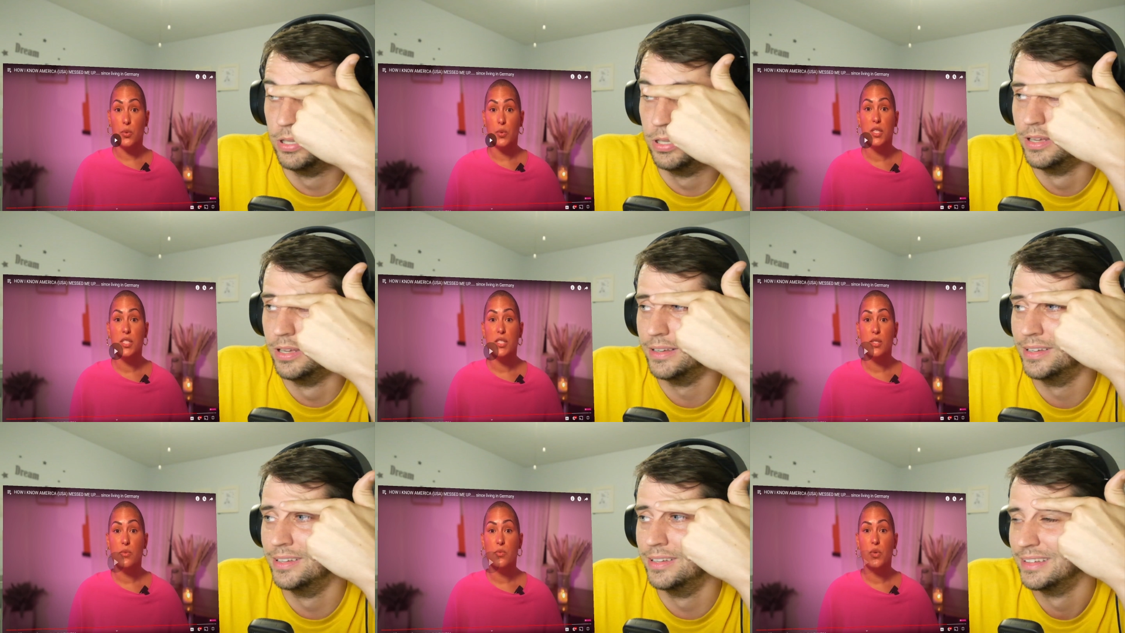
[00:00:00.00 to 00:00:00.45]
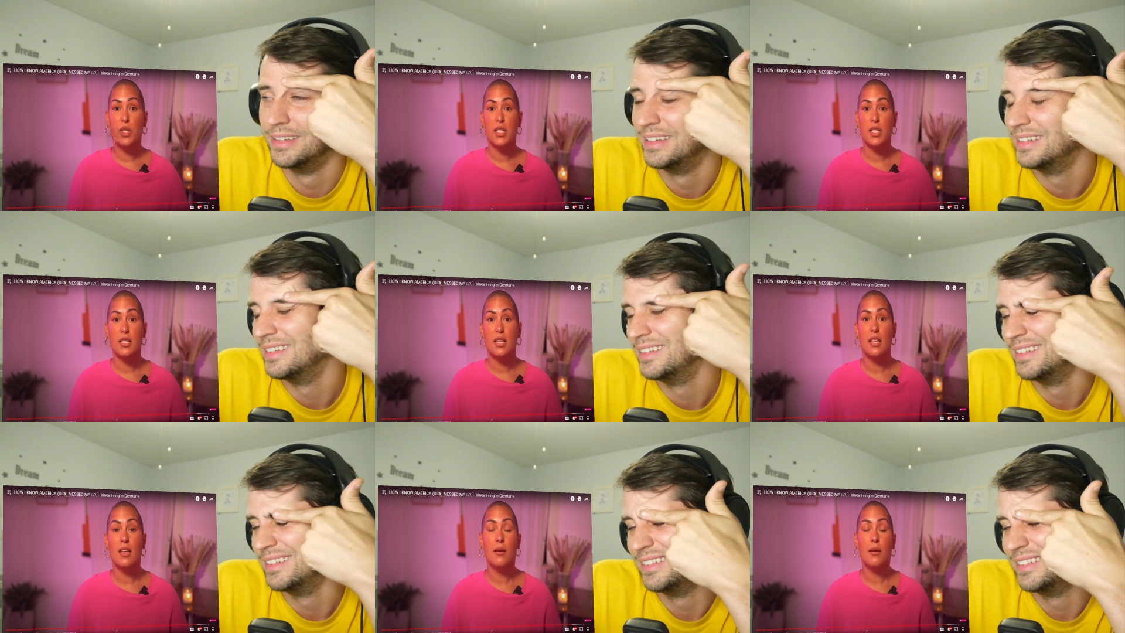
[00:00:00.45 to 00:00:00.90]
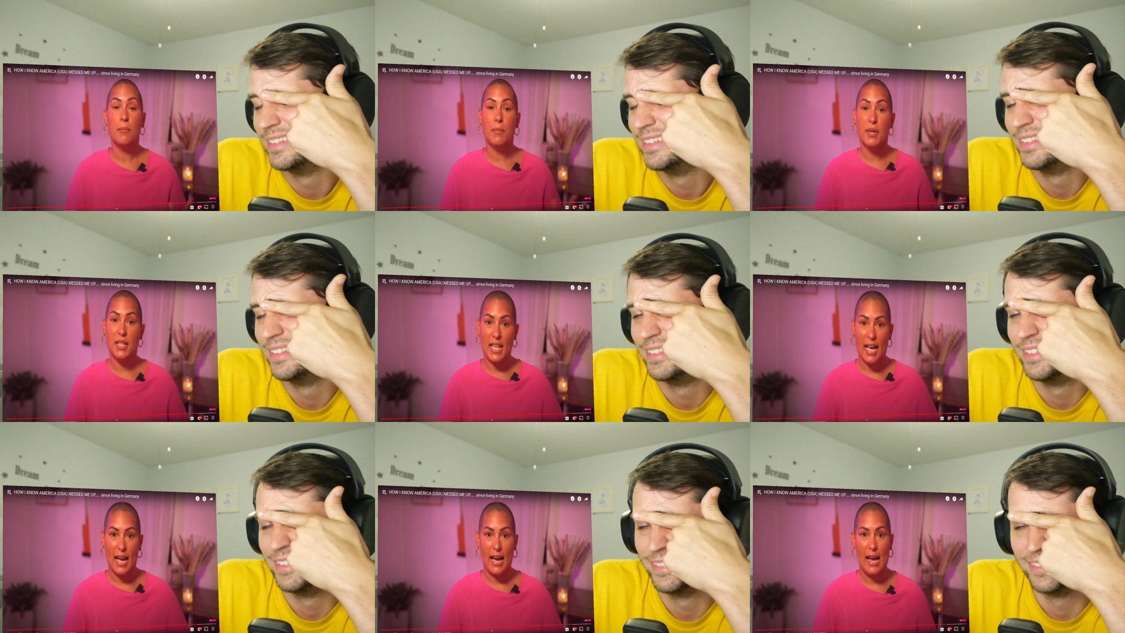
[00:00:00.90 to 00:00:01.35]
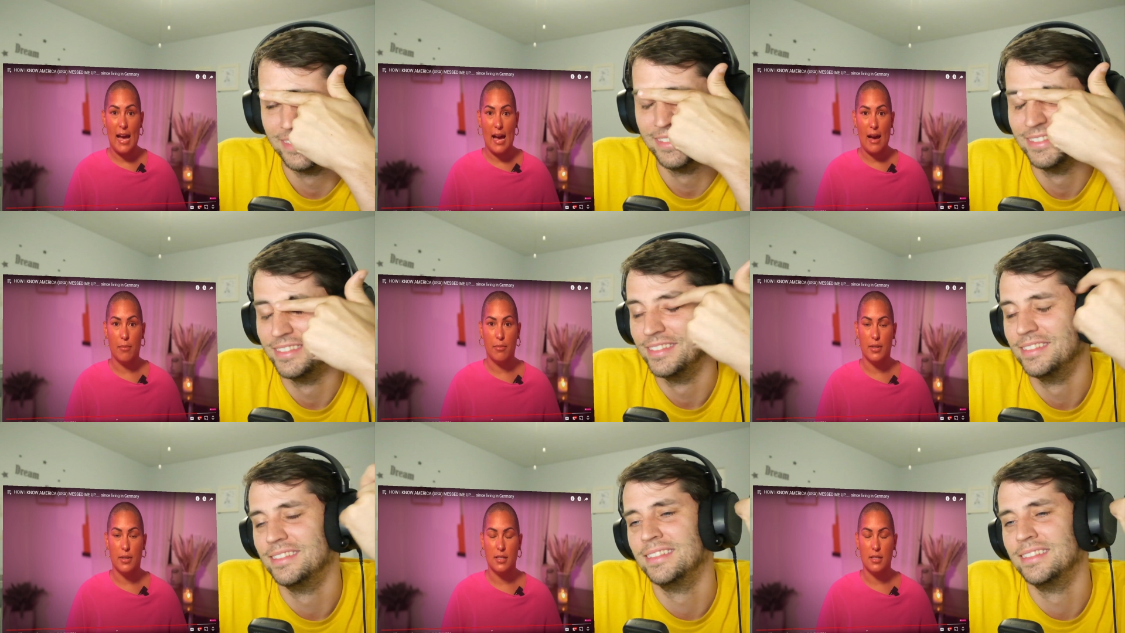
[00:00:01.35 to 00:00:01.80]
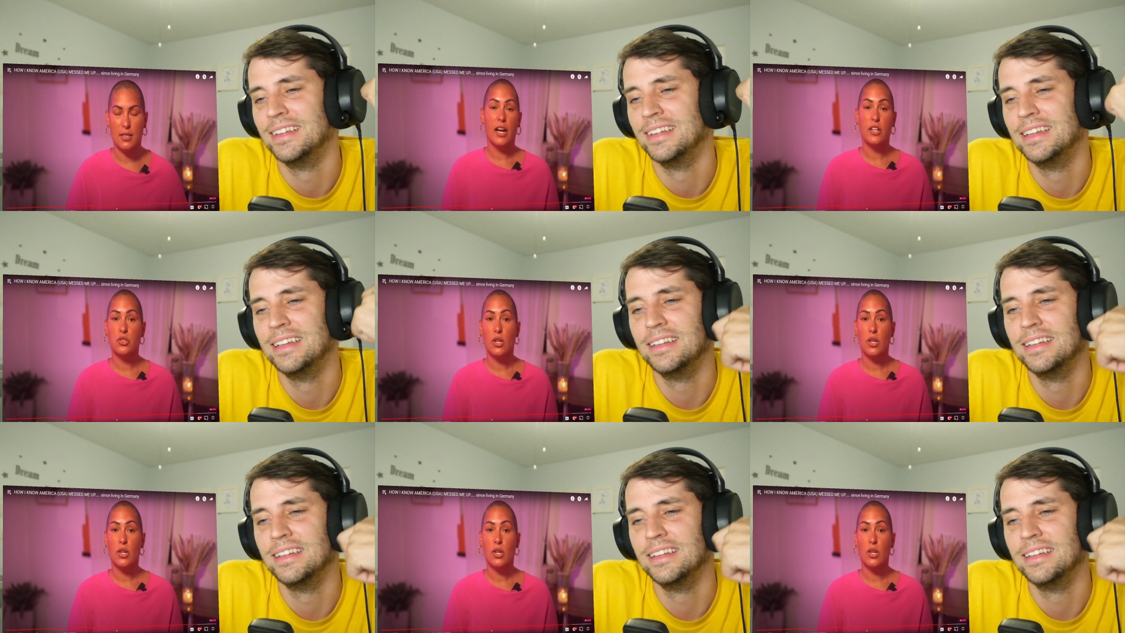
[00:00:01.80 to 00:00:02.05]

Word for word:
Speaker 1: reason was, but that happened.